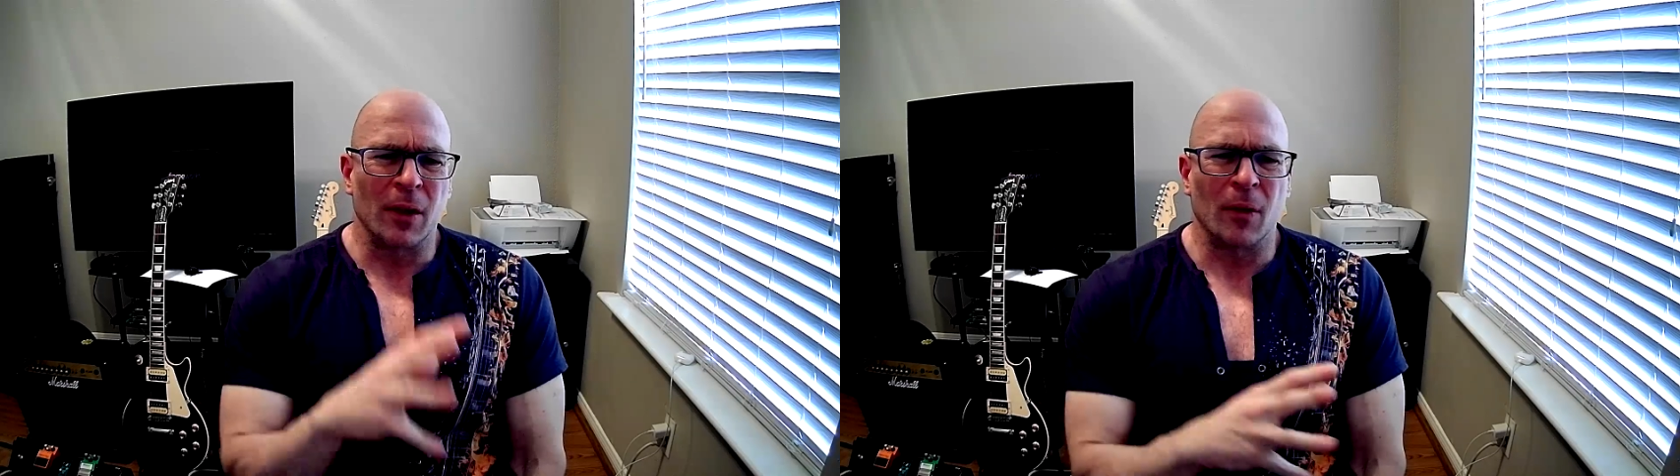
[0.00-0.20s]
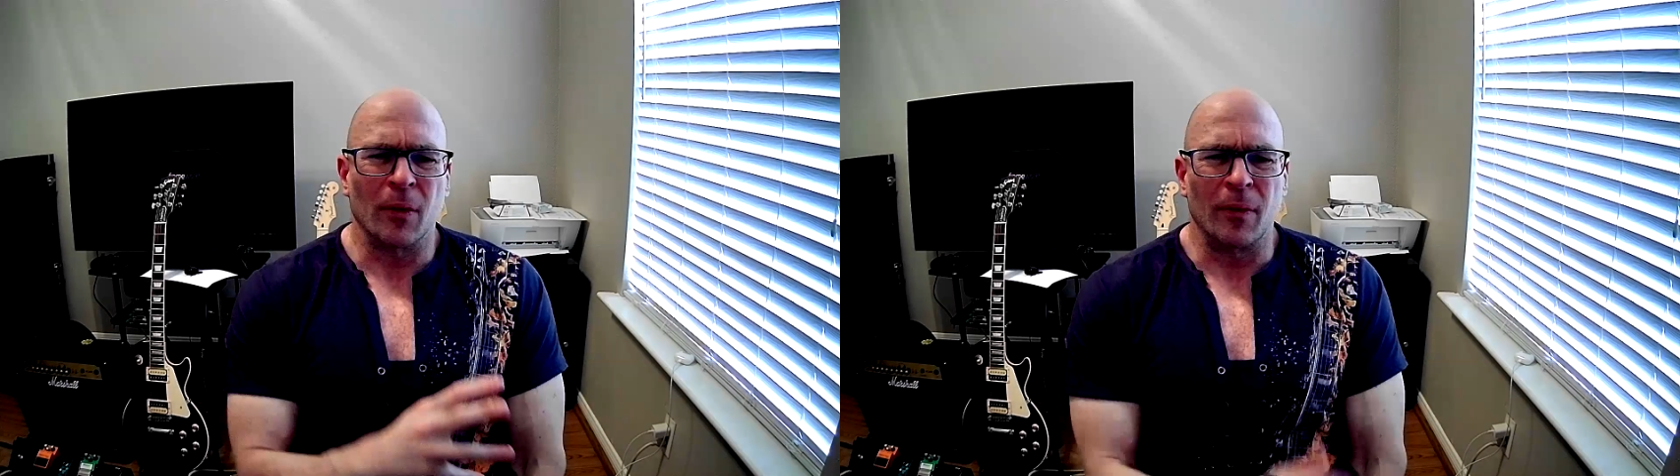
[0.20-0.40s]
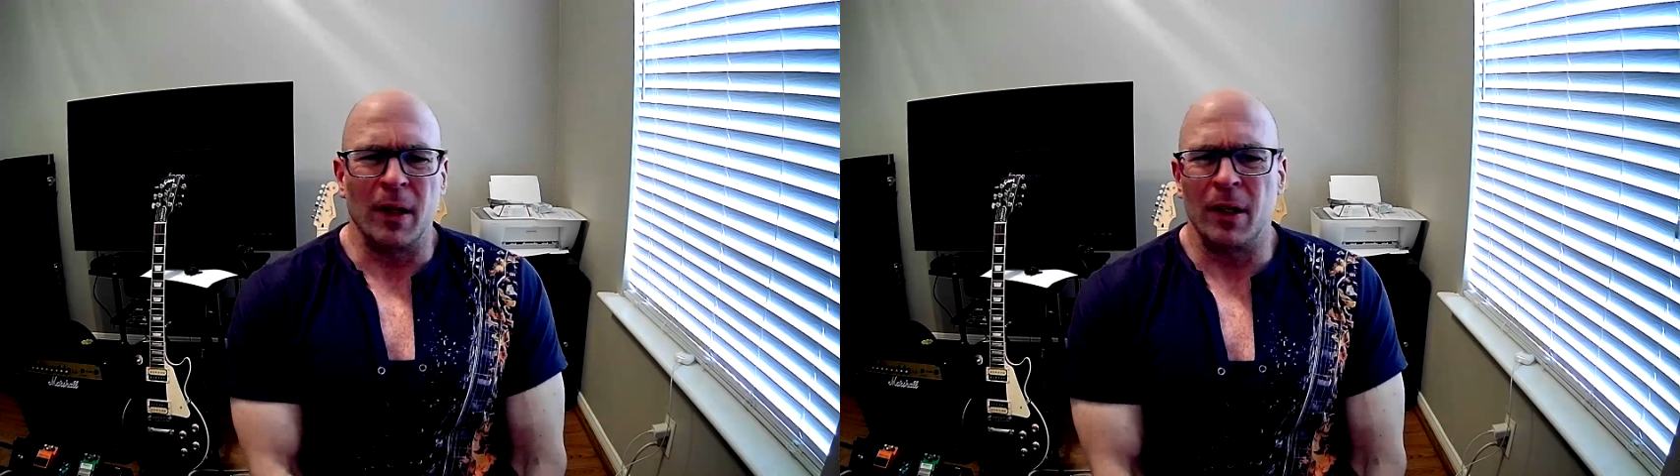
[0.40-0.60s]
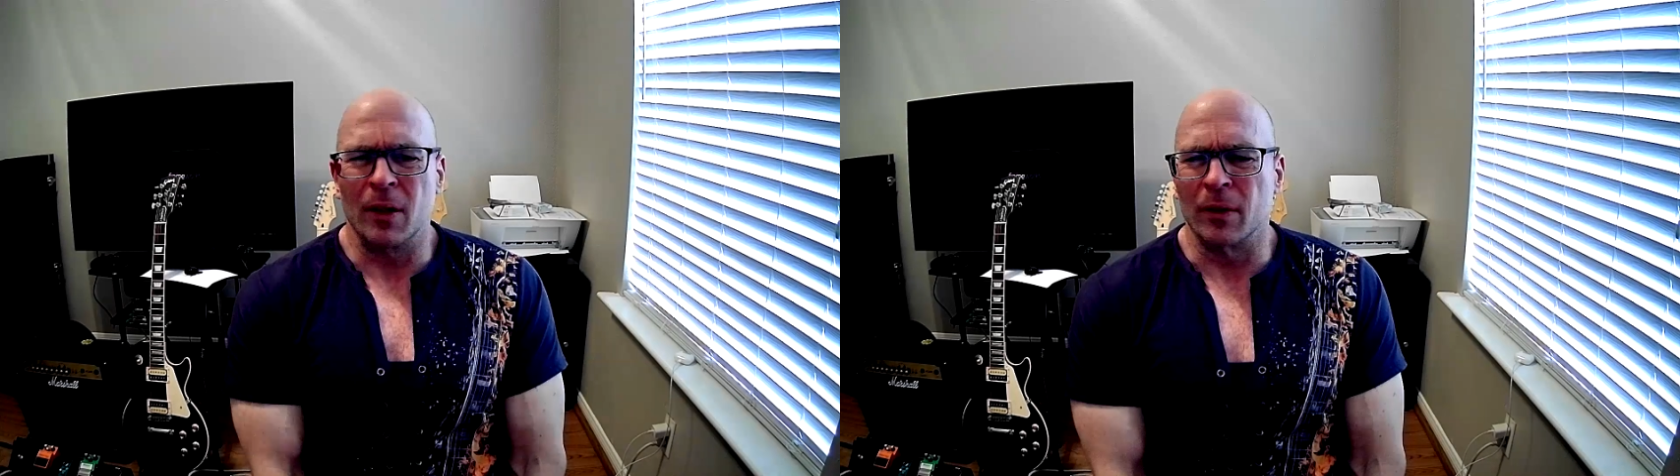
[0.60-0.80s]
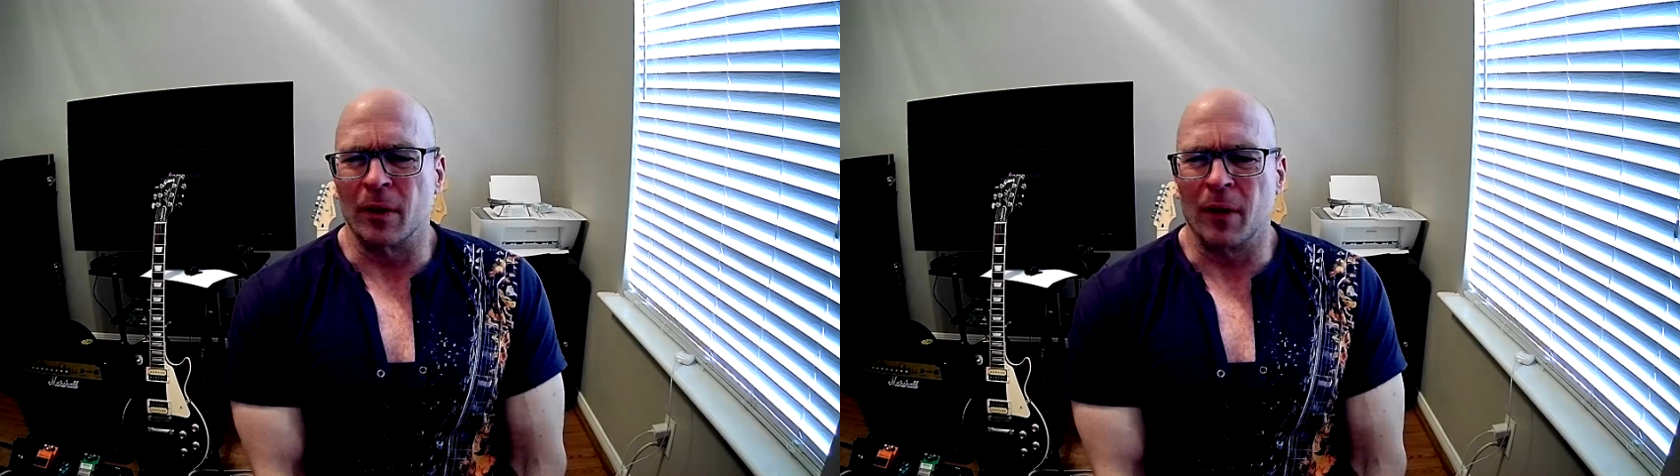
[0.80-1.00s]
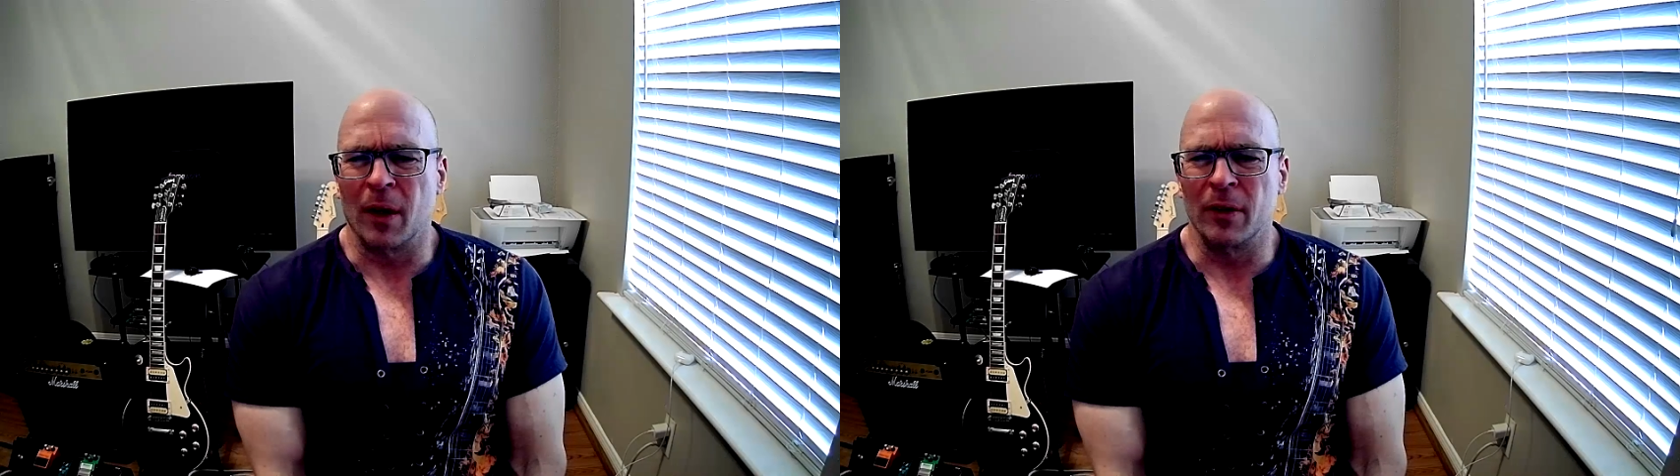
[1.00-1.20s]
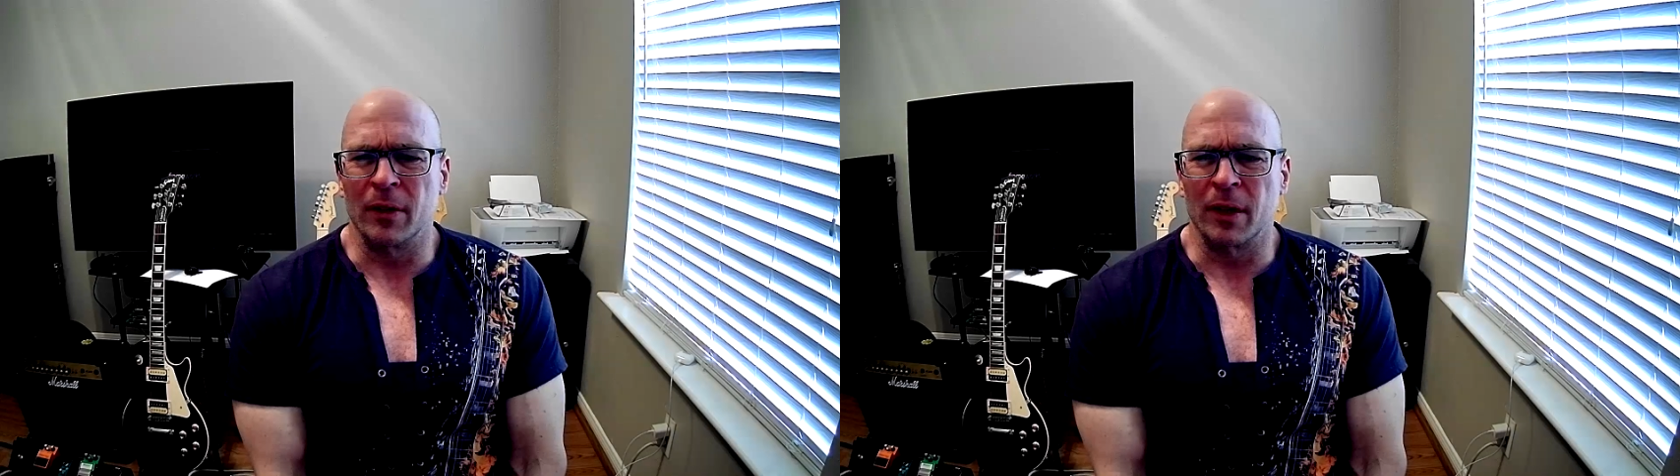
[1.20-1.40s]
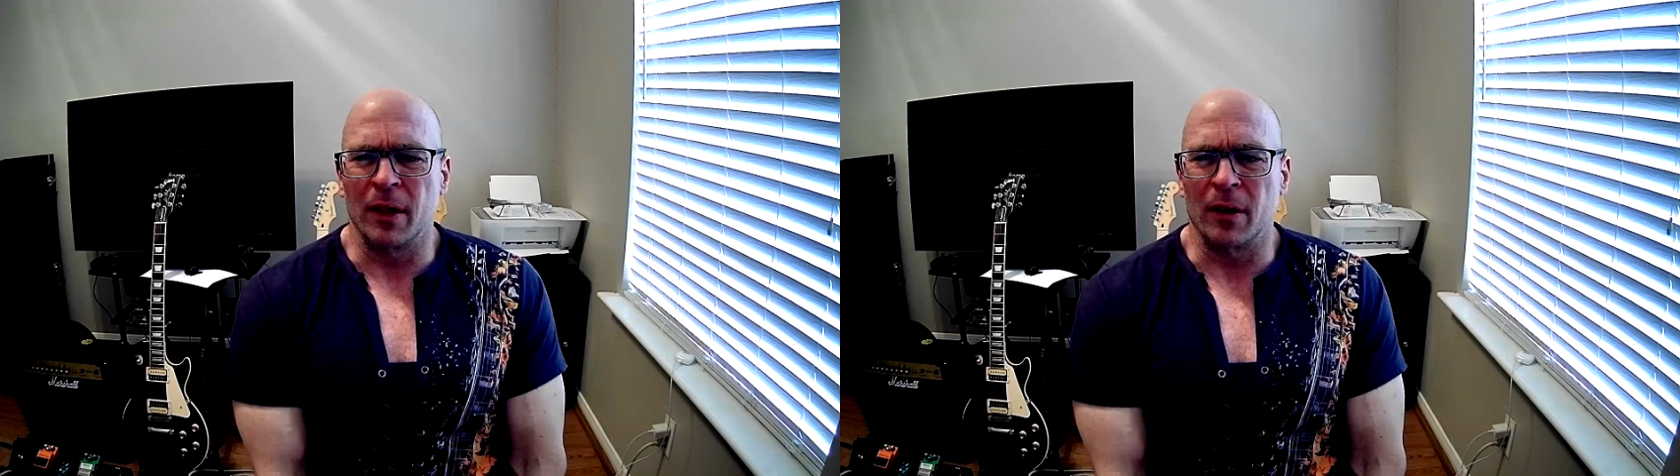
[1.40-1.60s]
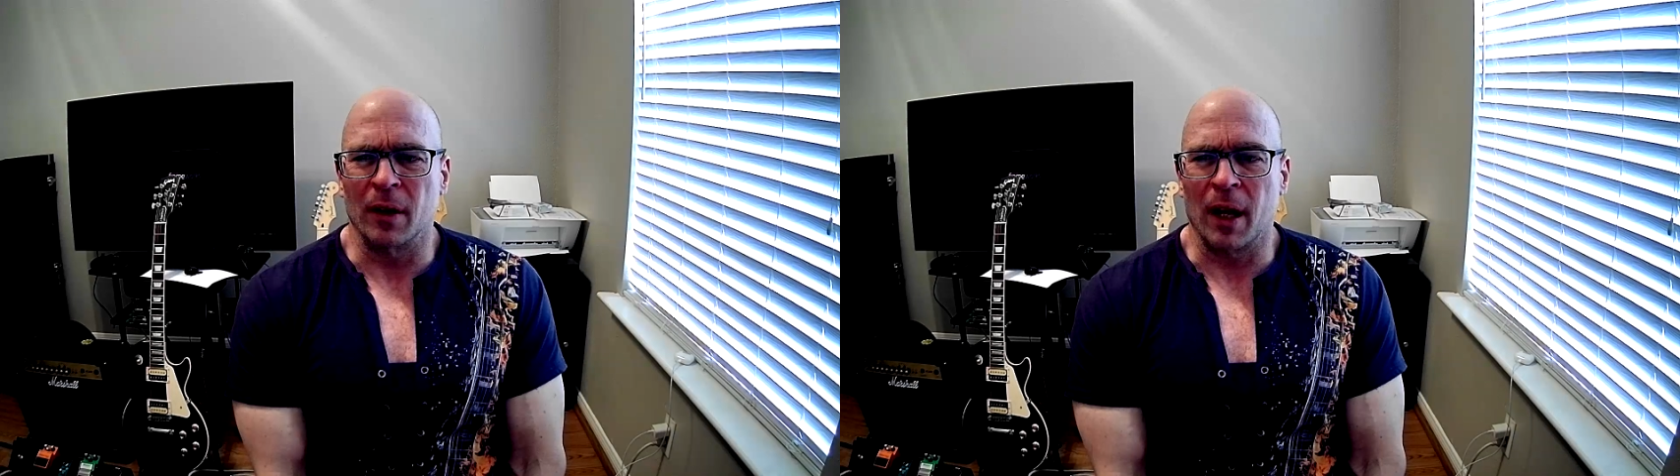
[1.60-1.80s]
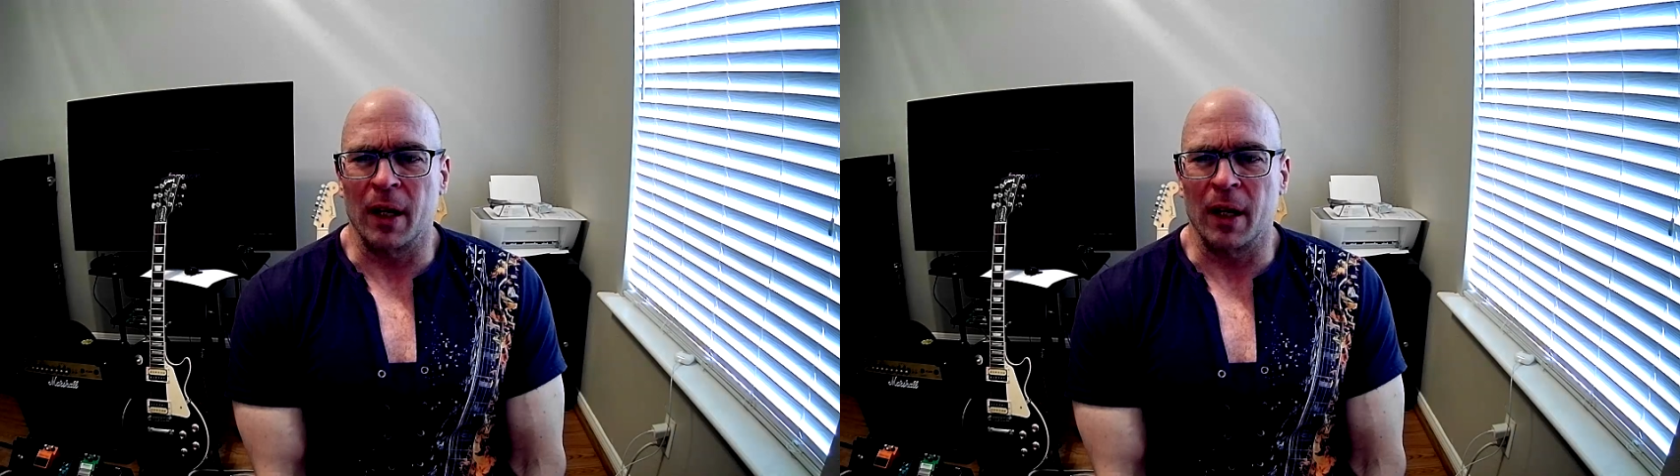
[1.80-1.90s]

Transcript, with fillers: videos of others and they're like,